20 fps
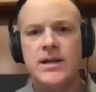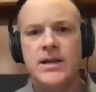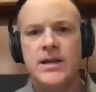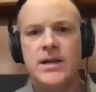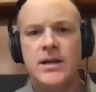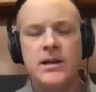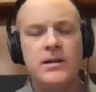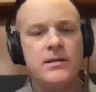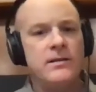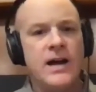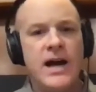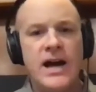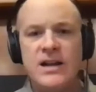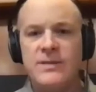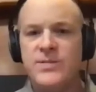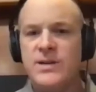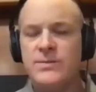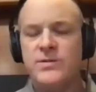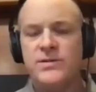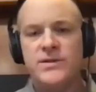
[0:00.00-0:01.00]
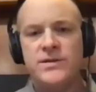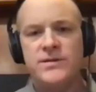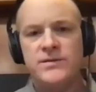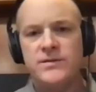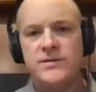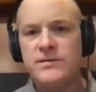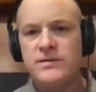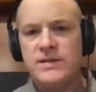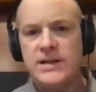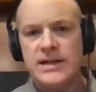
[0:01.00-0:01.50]
A lot of people don't
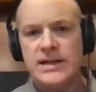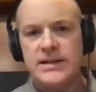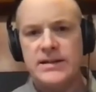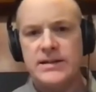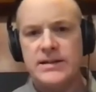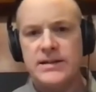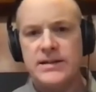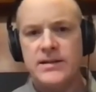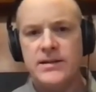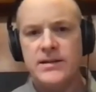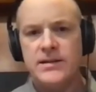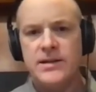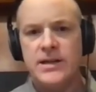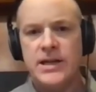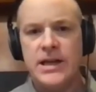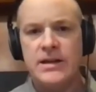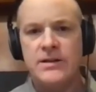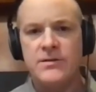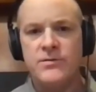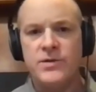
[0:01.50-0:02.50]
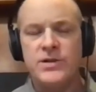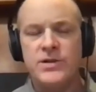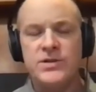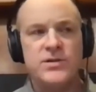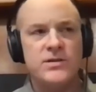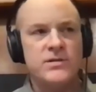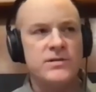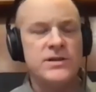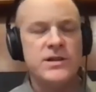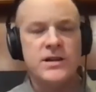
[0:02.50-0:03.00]
do that. And we
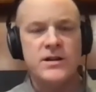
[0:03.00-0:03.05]
certainly